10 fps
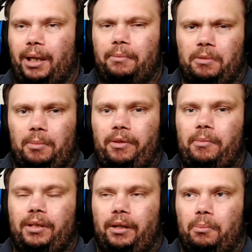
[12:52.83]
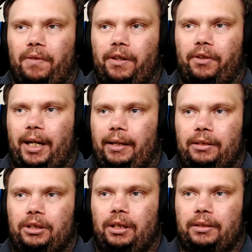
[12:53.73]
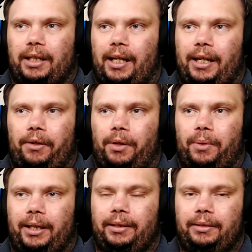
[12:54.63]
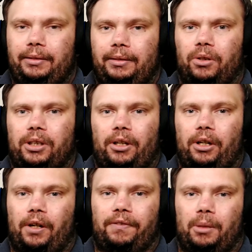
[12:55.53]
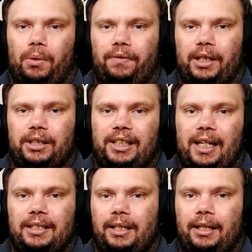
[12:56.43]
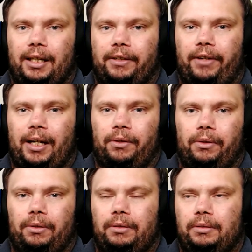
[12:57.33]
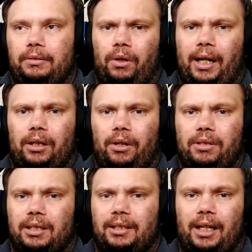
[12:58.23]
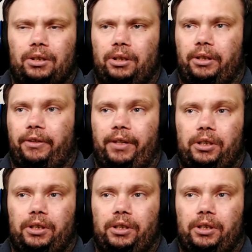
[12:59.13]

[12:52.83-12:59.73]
But if I'm remembering the movie right, it's not down there anyway. But I also don't know if the movie changed anything around or how close it stuck to the